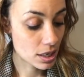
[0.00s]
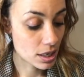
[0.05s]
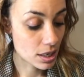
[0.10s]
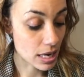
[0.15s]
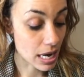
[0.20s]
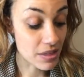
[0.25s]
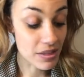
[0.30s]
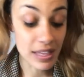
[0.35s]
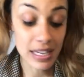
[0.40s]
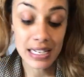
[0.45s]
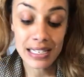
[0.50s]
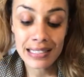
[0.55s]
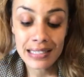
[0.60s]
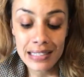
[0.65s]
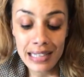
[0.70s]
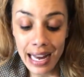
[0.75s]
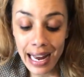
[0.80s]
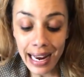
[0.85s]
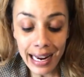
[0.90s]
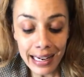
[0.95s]
And this
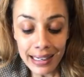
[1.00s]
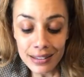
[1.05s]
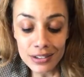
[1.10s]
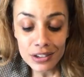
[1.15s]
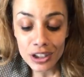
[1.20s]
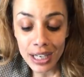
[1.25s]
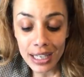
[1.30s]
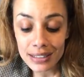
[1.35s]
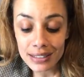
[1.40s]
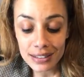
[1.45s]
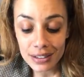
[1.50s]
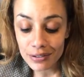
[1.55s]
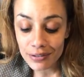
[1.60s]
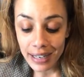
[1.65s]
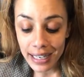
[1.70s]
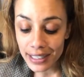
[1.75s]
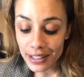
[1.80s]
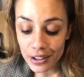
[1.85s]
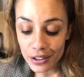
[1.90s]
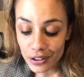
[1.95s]
ain't just a
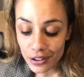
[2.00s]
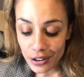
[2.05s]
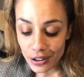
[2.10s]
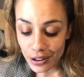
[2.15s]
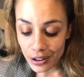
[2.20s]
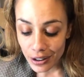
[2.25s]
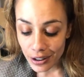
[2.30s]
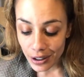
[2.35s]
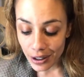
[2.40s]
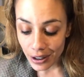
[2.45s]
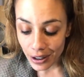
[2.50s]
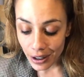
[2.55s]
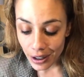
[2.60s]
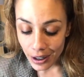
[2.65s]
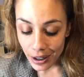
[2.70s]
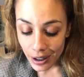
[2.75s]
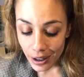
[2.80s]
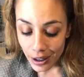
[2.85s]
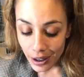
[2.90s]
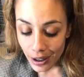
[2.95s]
regular
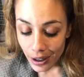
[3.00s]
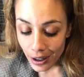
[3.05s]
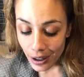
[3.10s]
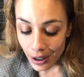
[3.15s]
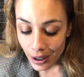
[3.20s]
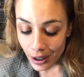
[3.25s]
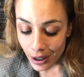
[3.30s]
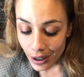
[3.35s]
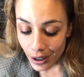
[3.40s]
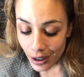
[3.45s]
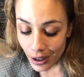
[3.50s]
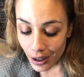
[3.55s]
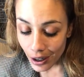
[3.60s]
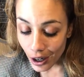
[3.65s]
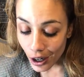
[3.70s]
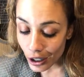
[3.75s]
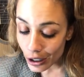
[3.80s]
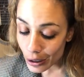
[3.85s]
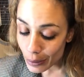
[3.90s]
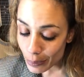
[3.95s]

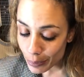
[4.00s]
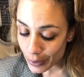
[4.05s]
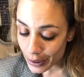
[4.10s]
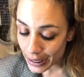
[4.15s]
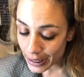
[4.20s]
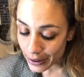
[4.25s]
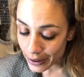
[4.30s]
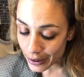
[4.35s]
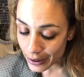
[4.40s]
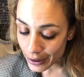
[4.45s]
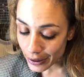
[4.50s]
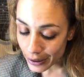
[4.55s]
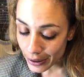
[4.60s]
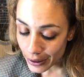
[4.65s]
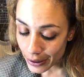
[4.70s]
heartbreaker.